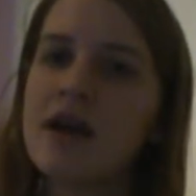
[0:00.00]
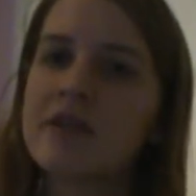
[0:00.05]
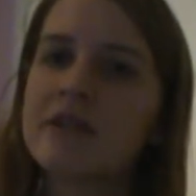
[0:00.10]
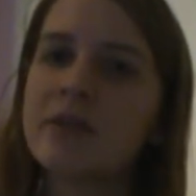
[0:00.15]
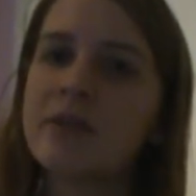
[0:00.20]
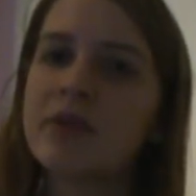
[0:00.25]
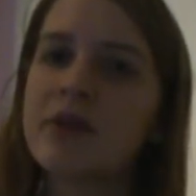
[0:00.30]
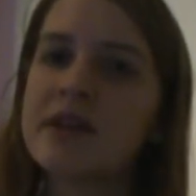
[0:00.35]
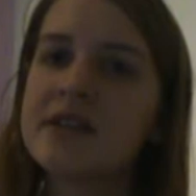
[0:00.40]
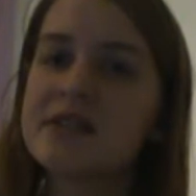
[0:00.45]
the
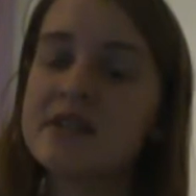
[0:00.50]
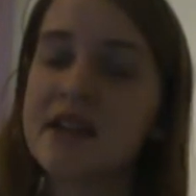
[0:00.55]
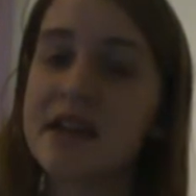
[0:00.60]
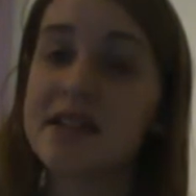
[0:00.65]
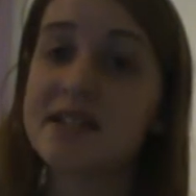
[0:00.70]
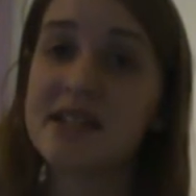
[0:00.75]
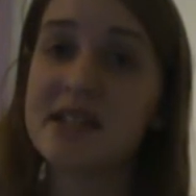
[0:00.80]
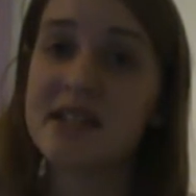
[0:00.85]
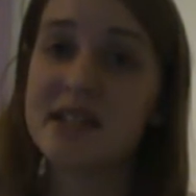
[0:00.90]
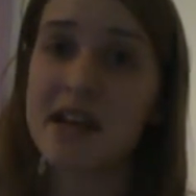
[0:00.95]
places I
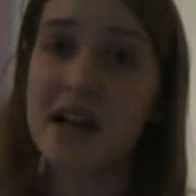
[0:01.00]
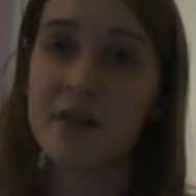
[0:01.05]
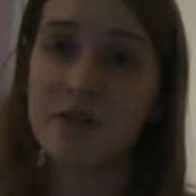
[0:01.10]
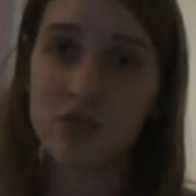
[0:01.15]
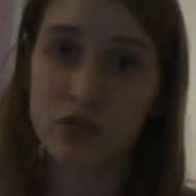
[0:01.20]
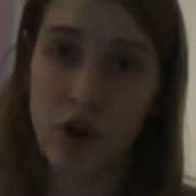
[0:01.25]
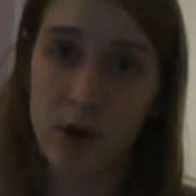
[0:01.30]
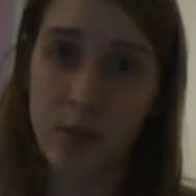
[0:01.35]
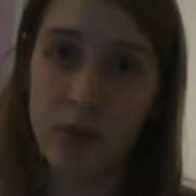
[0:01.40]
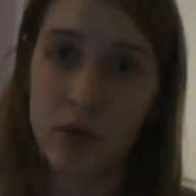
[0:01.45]
tend to have
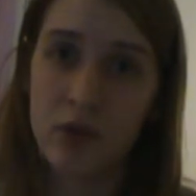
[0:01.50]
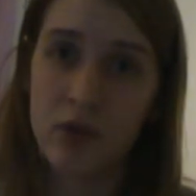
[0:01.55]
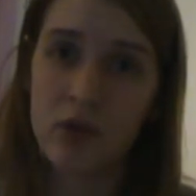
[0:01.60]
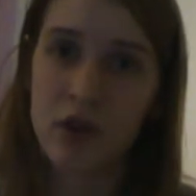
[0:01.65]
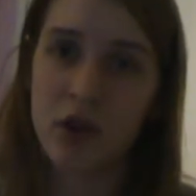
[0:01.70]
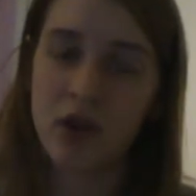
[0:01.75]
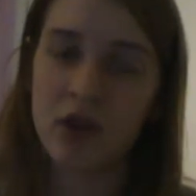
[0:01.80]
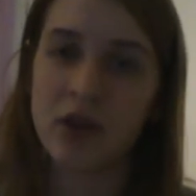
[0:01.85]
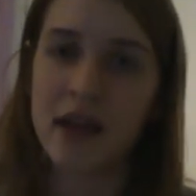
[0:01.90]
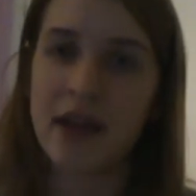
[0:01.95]
trouble
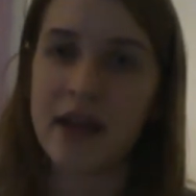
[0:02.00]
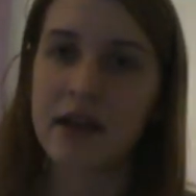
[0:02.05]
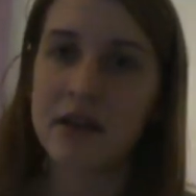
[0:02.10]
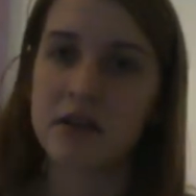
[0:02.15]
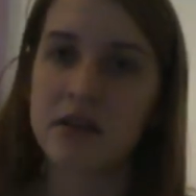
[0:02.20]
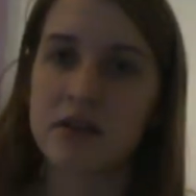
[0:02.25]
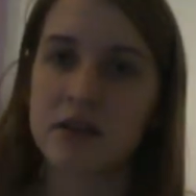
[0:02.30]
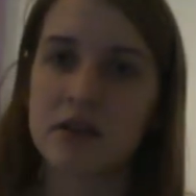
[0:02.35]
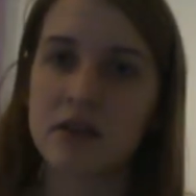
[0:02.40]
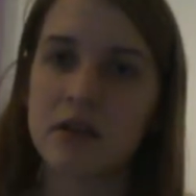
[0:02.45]

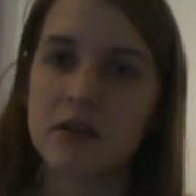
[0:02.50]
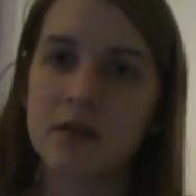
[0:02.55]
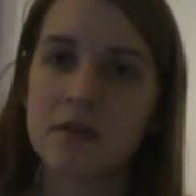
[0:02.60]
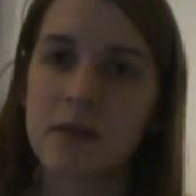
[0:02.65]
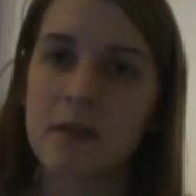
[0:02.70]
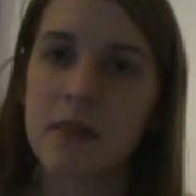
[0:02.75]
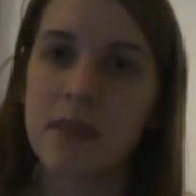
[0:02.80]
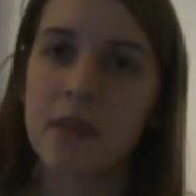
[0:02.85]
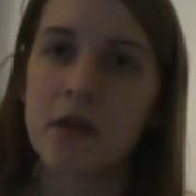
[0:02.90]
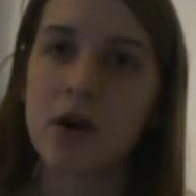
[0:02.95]

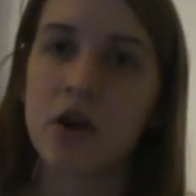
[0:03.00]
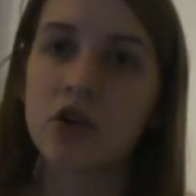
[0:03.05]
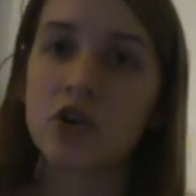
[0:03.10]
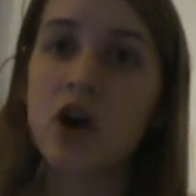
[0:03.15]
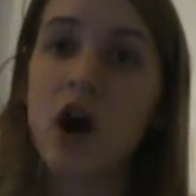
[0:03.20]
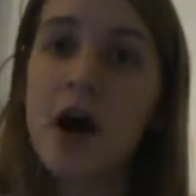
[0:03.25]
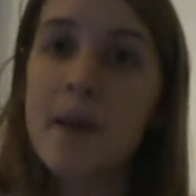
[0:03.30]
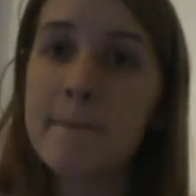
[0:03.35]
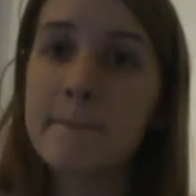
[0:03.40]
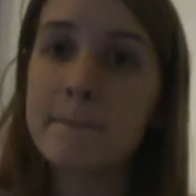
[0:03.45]
are
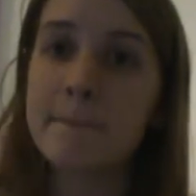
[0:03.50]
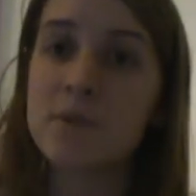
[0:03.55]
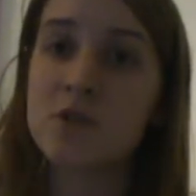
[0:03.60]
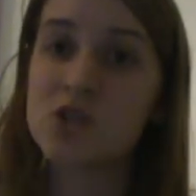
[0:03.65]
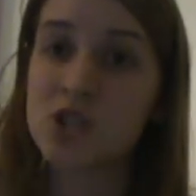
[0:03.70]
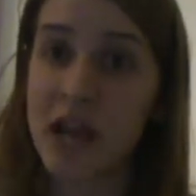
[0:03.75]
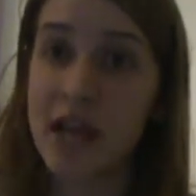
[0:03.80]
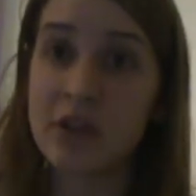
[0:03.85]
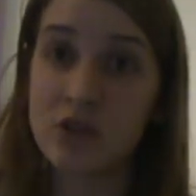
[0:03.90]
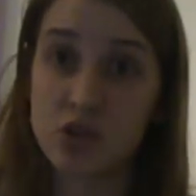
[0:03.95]
not
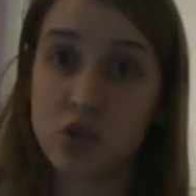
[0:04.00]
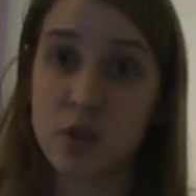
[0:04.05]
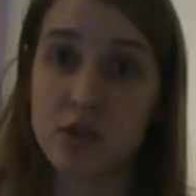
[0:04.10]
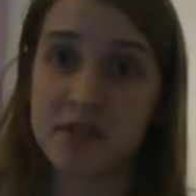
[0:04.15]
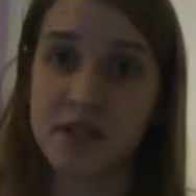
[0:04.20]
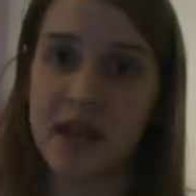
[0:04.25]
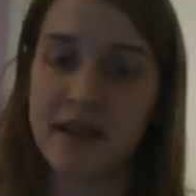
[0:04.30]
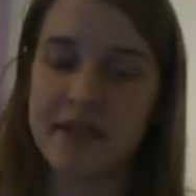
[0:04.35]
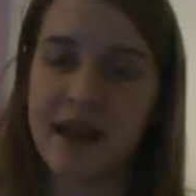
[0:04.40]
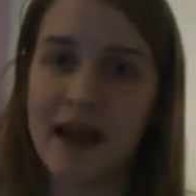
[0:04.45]
chain
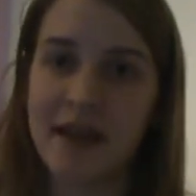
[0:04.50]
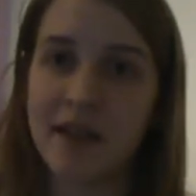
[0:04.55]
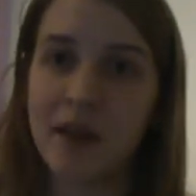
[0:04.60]
stores like that.